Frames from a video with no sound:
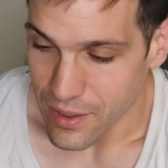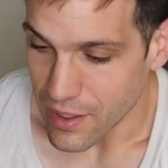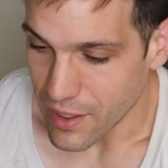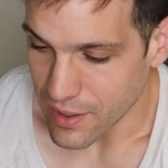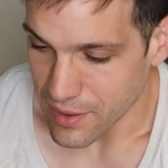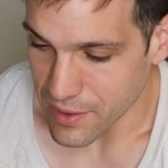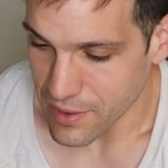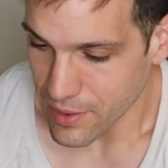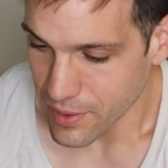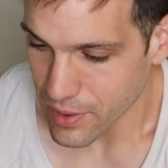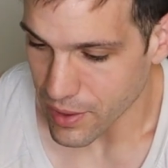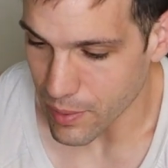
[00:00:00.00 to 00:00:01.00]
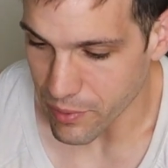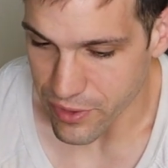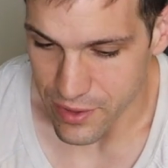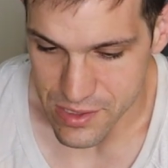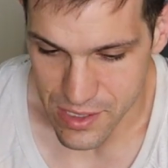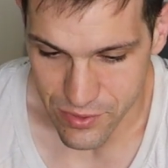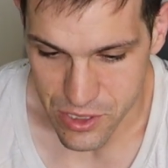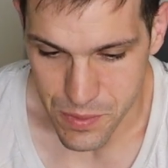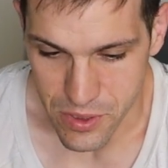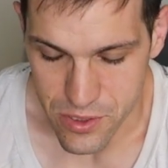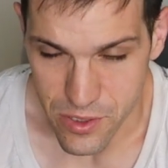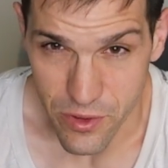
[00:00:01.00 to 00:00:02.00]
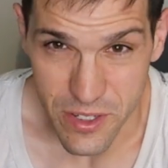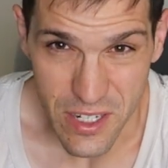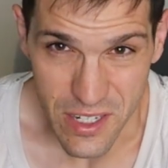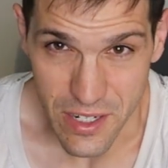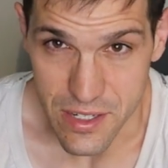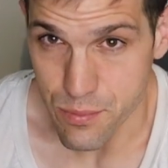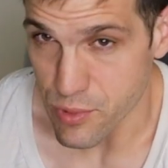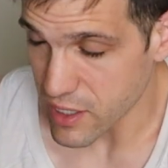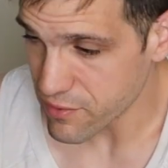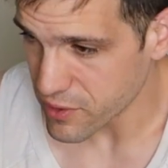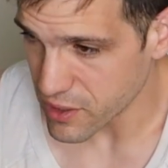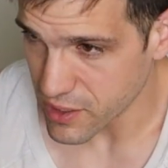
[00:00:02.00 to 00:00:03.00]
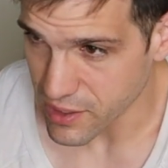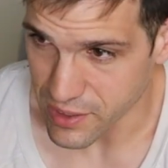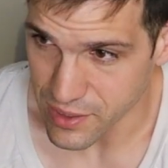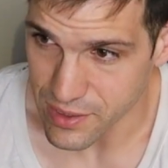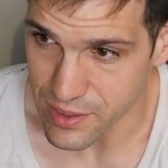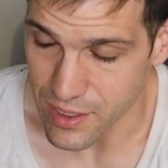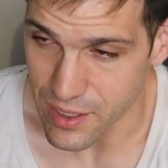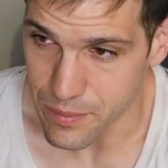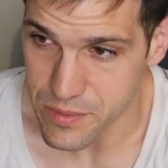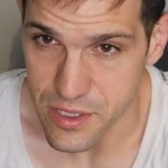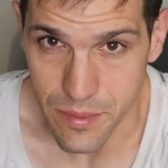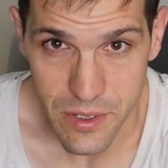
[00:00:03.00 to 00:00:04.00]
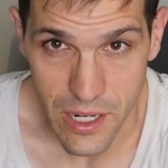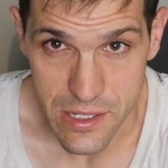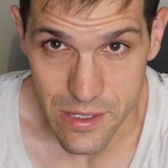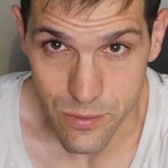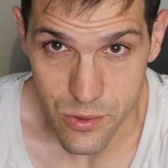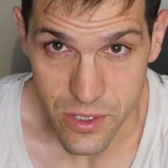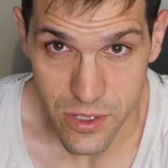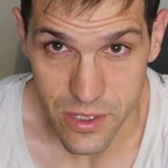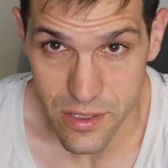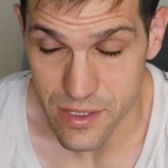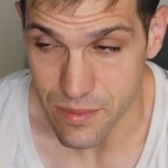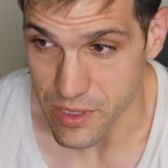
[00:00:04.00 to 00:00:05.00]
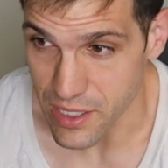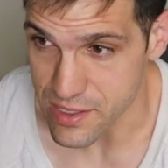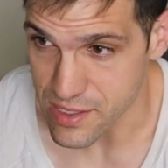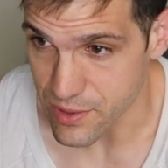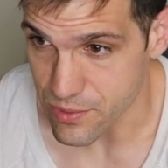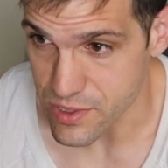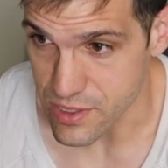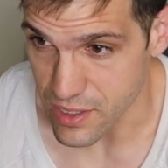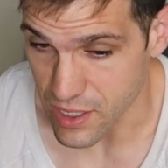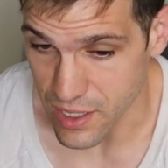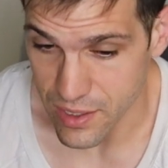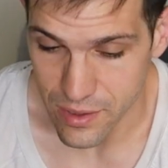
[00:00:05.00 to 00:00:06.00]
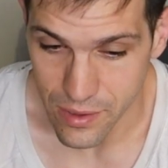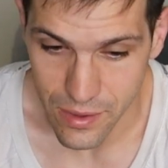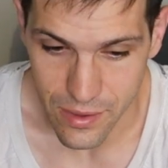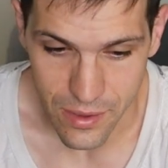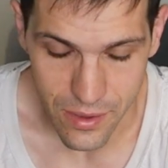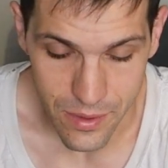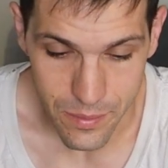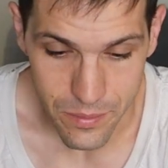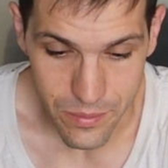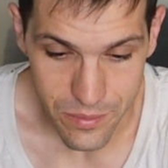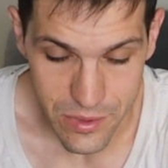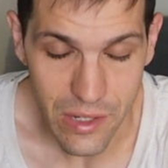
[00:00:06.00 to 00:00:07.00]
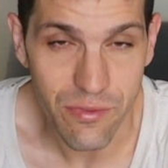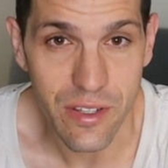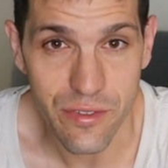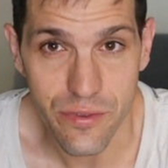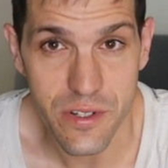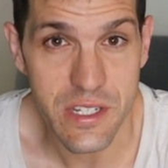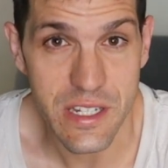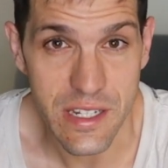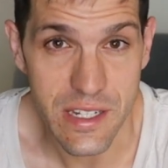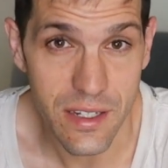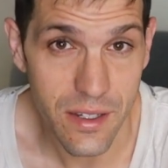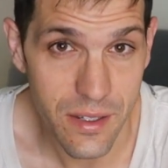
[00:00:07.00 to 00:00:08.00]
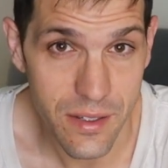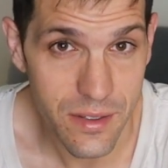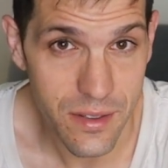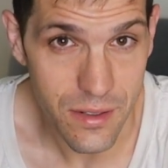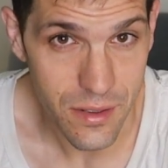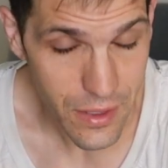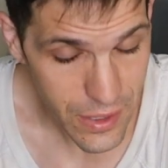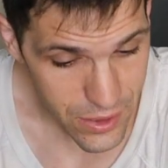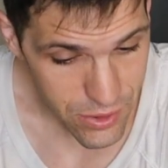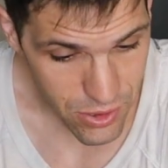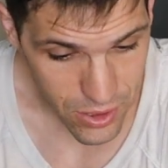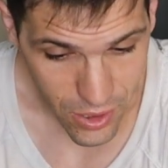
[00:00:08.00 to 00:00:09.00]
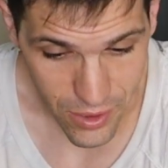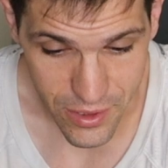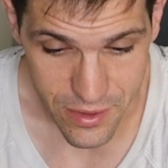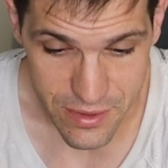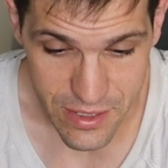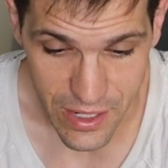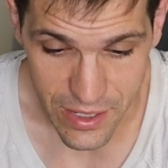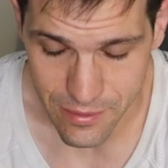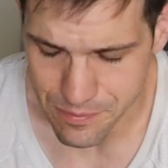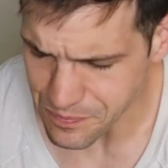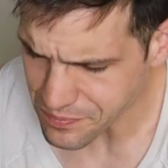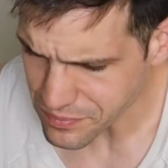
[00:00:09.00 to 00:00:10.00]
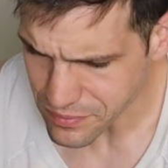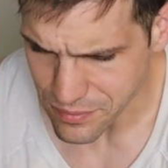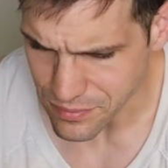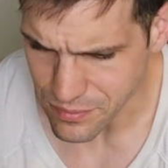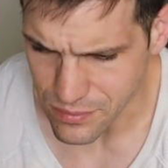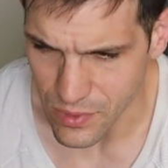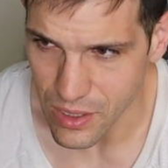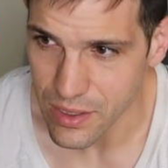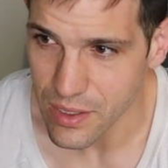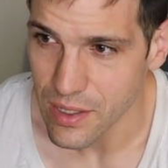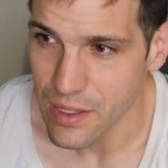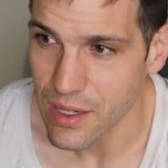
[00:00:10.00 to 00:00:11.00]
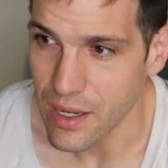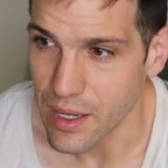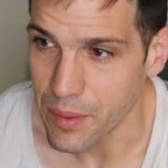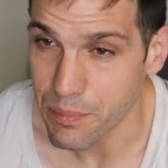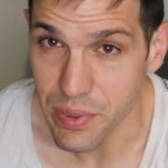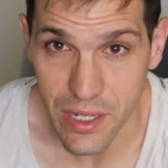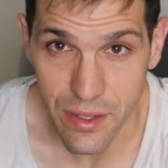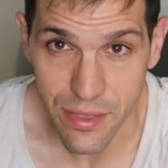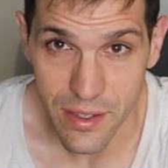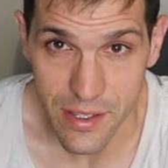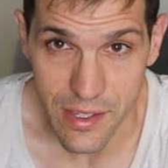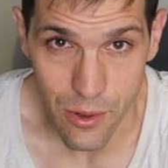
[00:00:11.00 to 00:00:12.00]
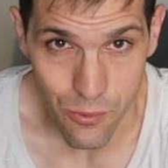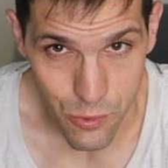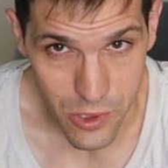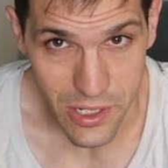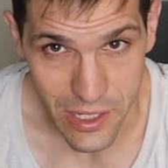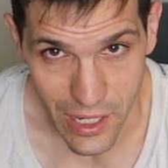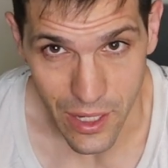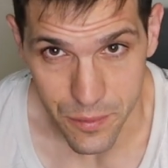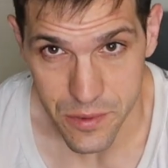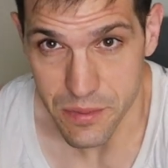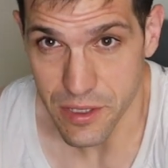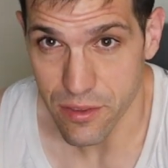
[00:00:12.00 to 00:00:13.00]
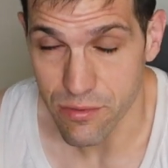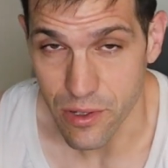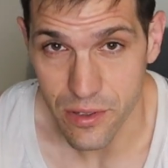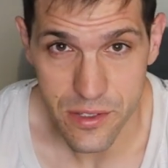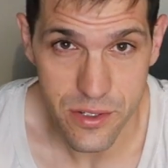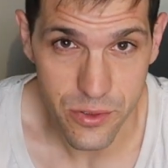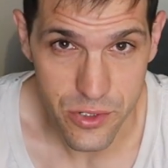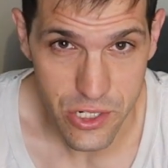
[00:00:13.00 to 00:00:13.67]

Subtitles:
A couple things I've experienced over the 10 days. Brain fog. Some days I was good, some days I was not. Definitely fatigue later on in the day. A big thing that really helped me throughout this whole